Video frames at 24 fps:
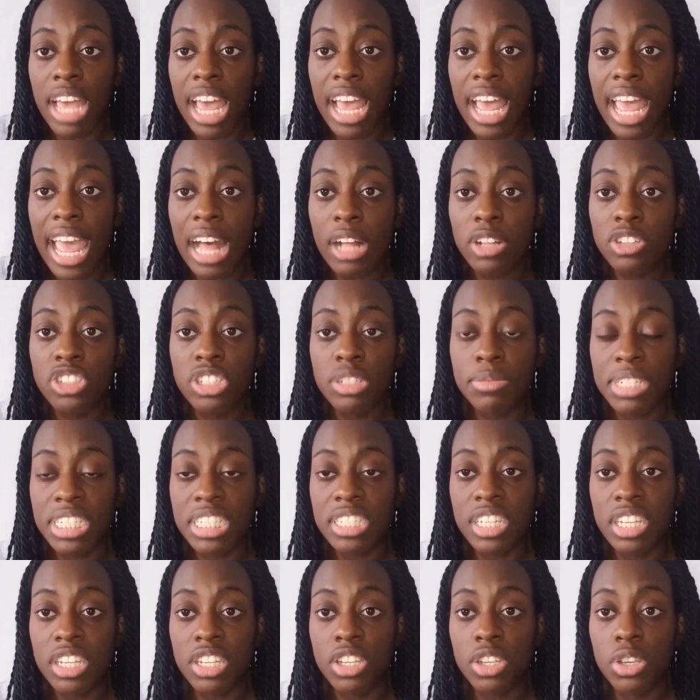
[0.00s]

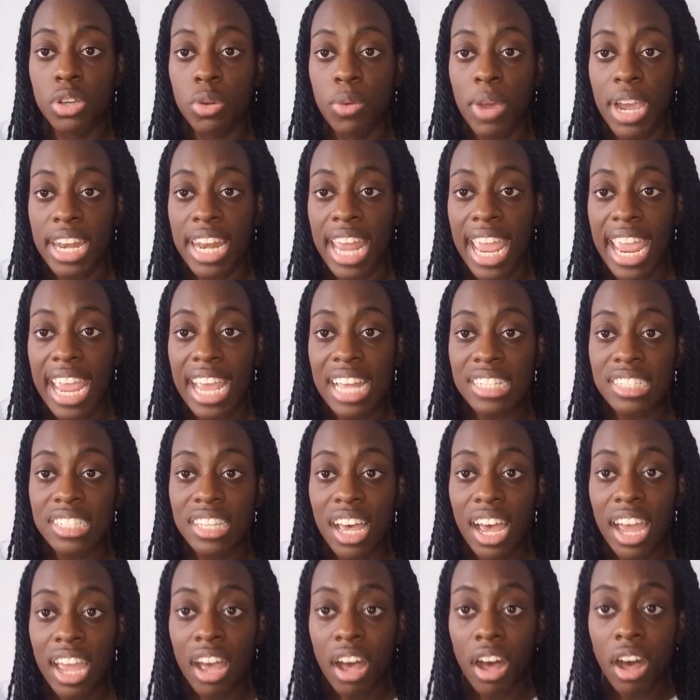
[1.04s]
LGBTQ and
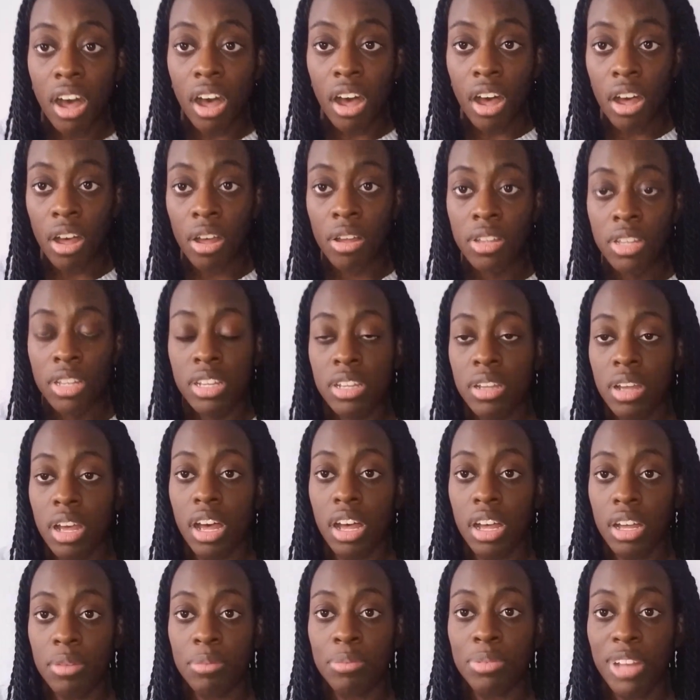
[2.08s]

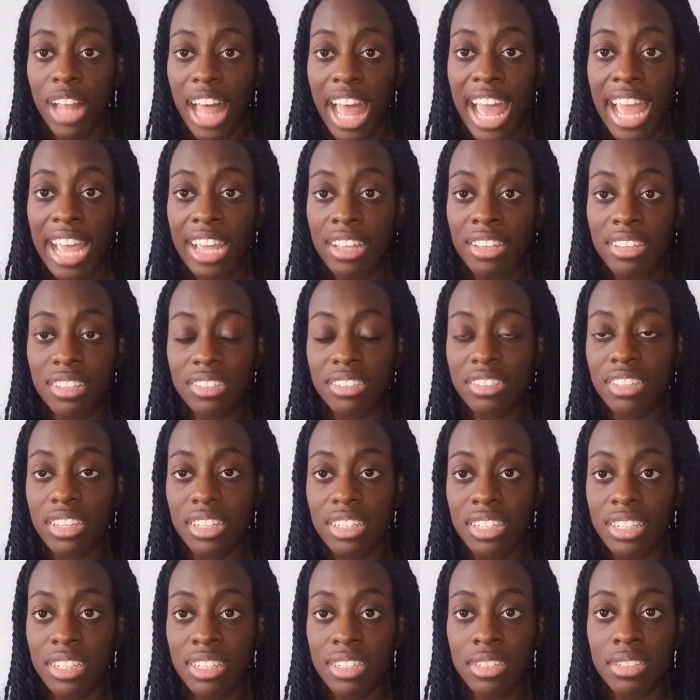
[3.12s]
anti-black
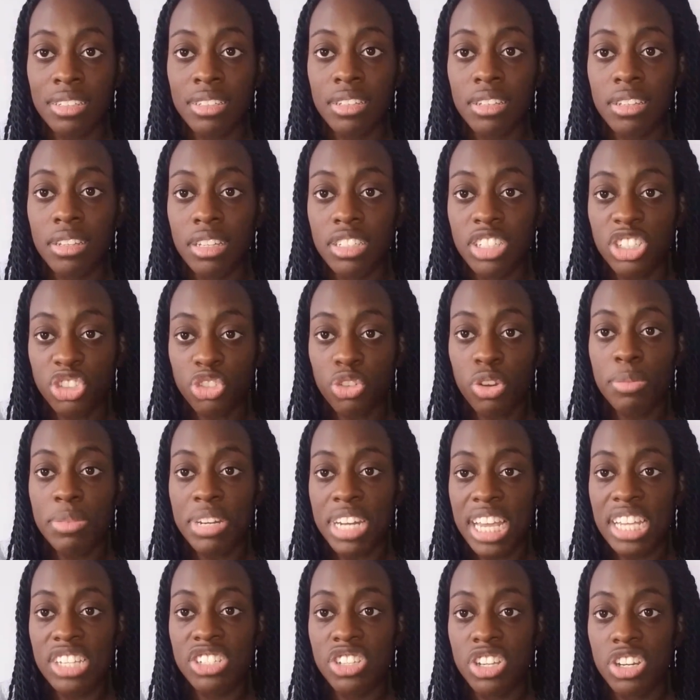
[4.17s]

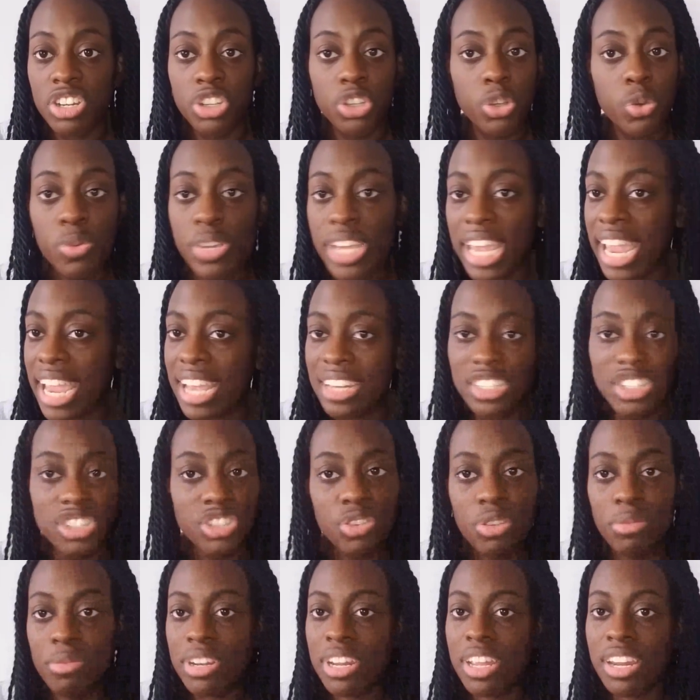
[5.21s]
discrimination. You can't
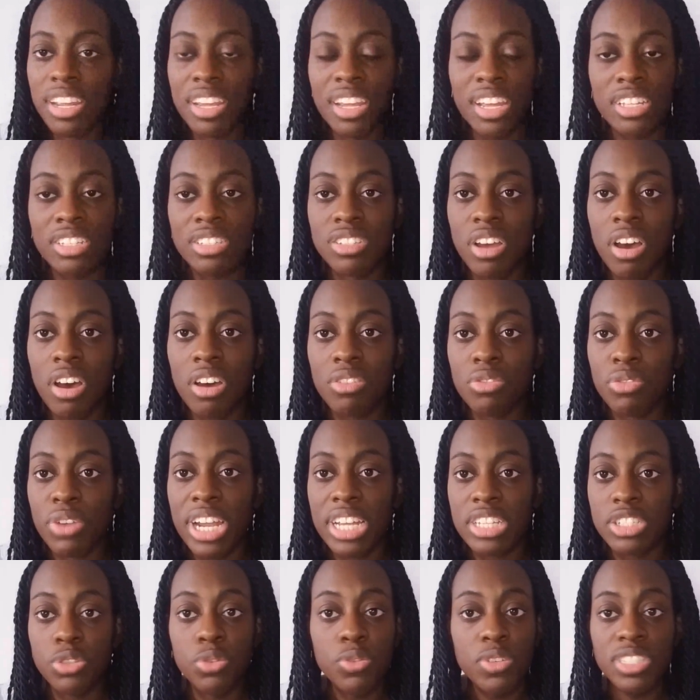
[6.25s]
discriminate on
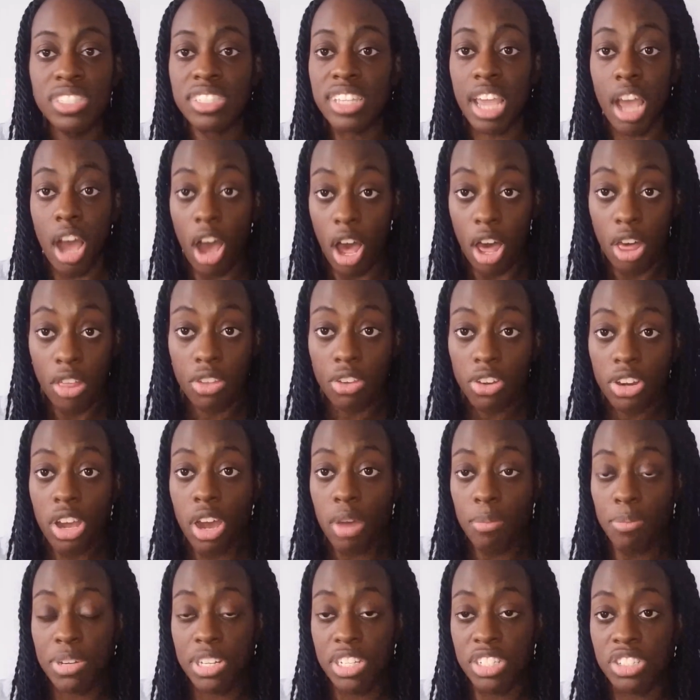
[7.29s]
race. You can say other
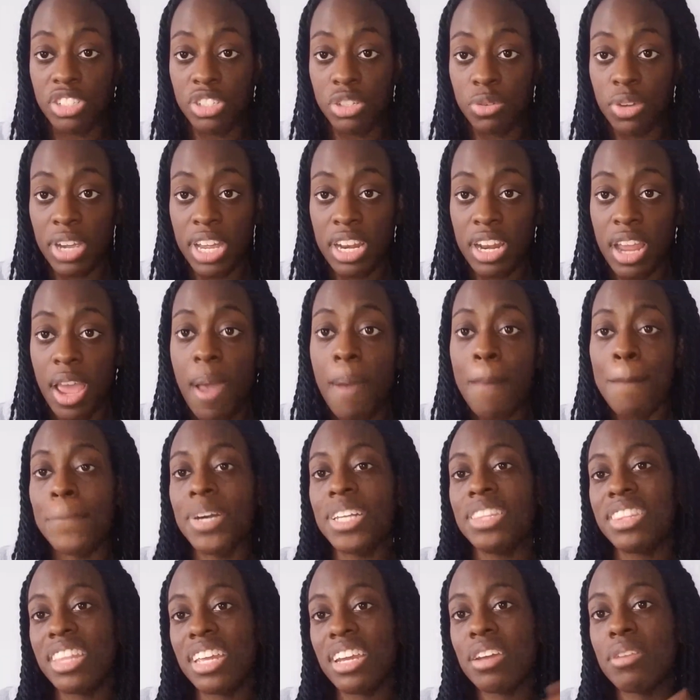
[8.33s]
companies do it,
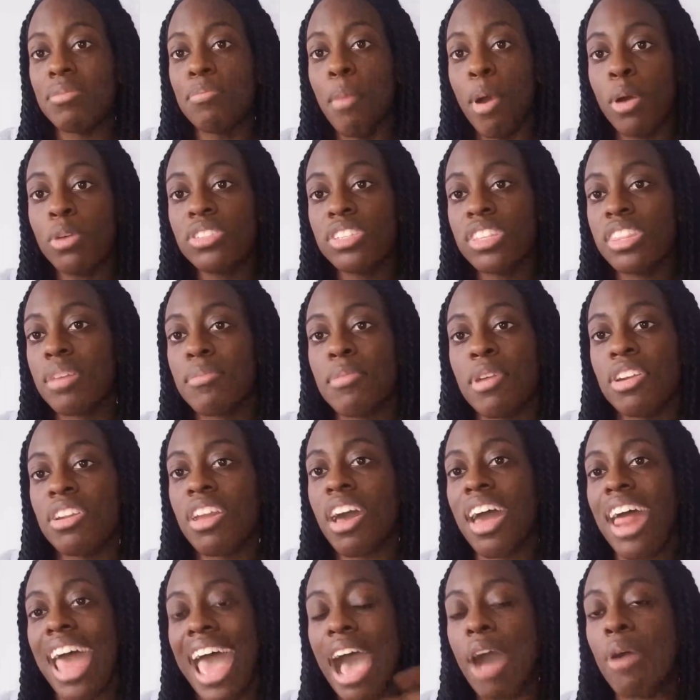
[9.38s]
but most of them are
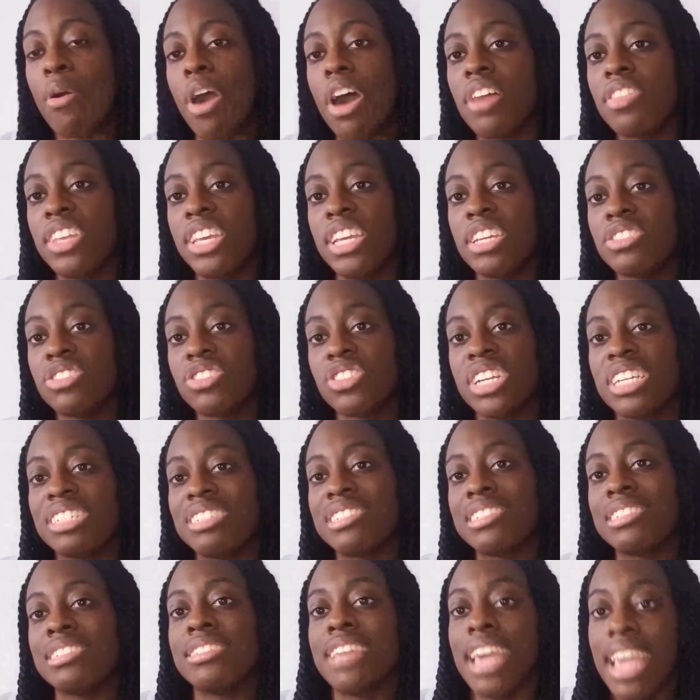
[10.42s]
not out on the internet
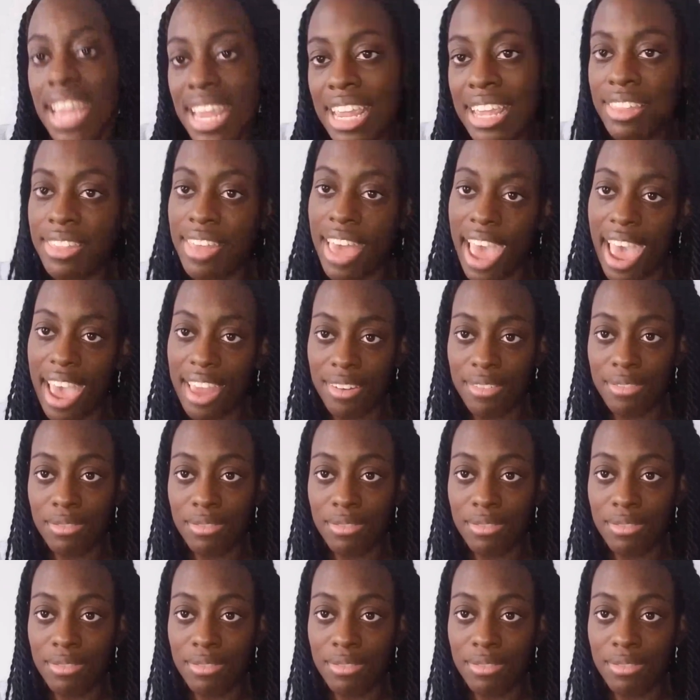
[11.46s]
saying that.